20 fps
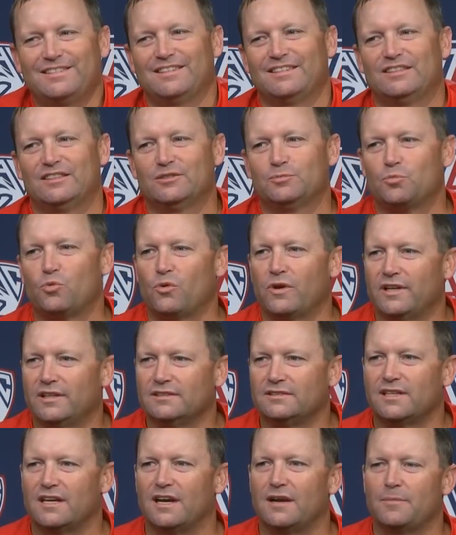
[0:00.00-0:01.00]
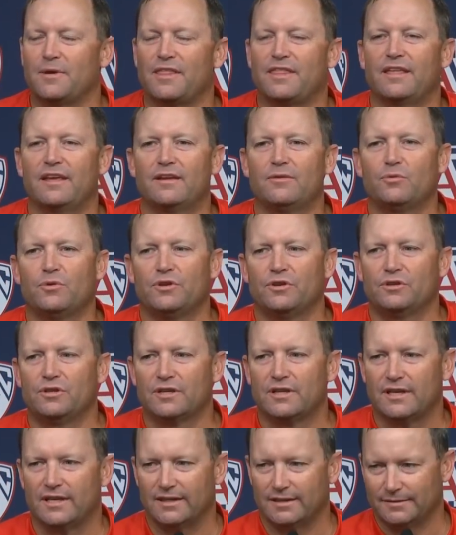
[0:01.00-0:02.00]
at this point in time. I think when you
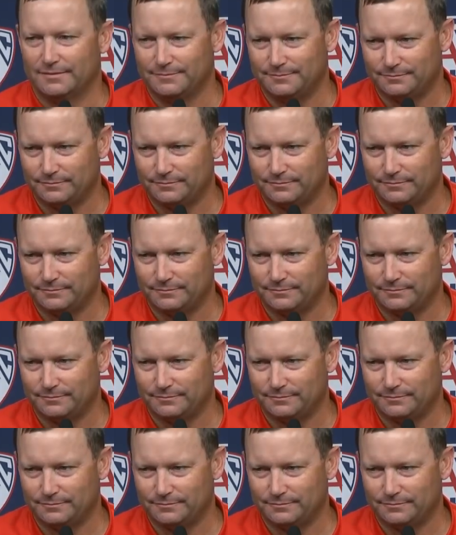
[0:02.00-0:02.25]
look at